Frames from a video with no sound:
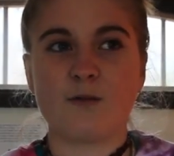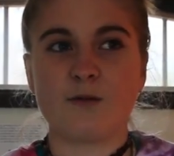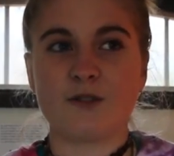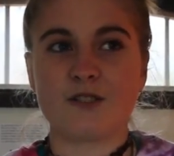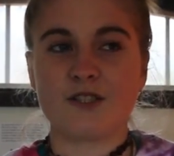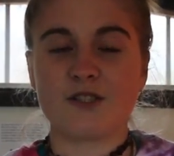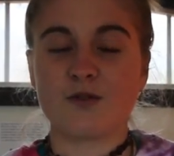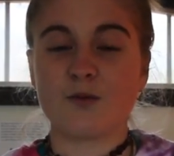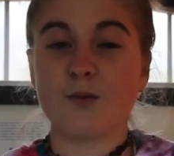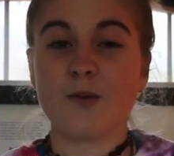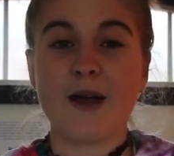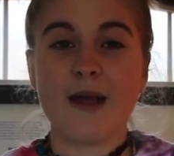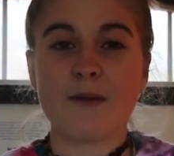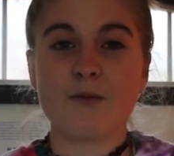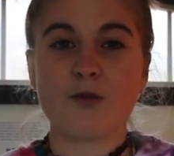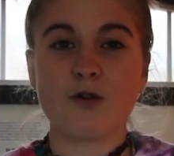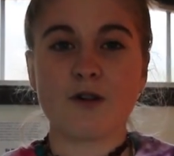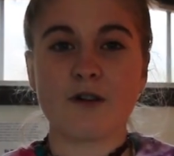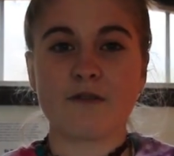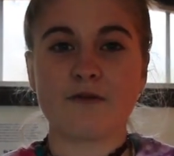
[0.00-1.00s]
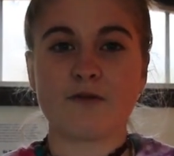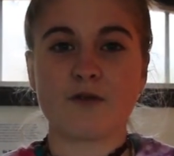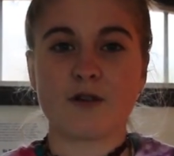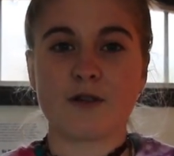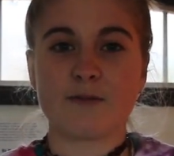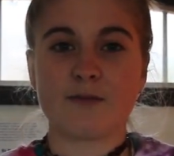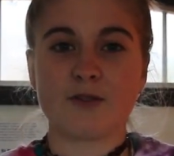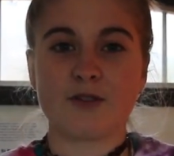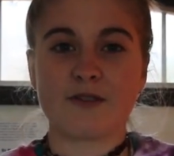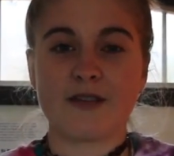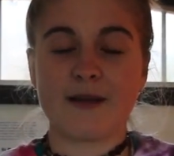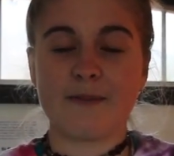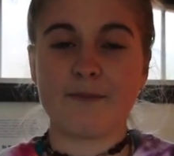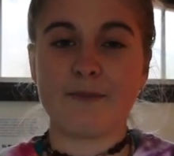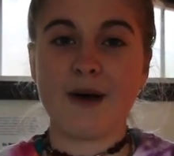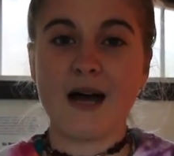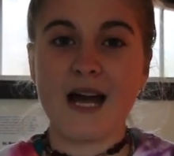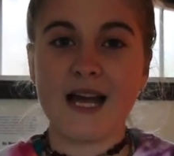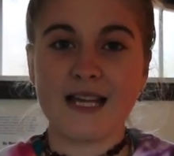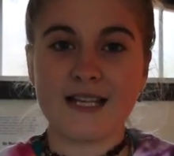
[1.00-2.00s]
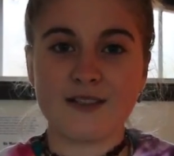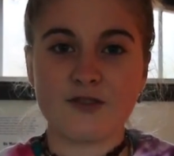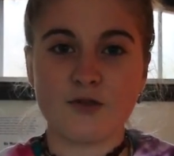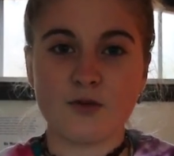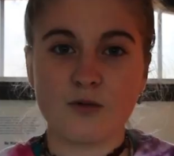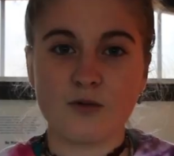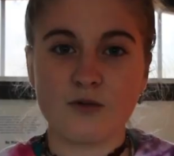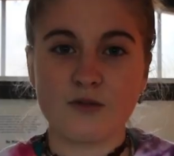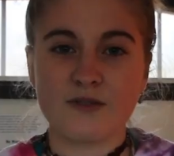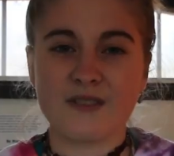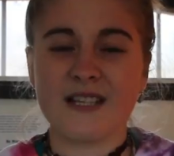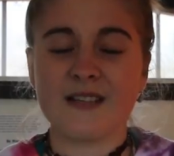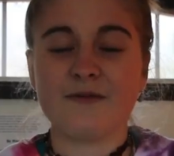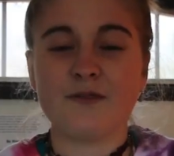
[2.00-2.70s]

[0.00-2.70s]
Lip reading: which is way more affordable than buying tools.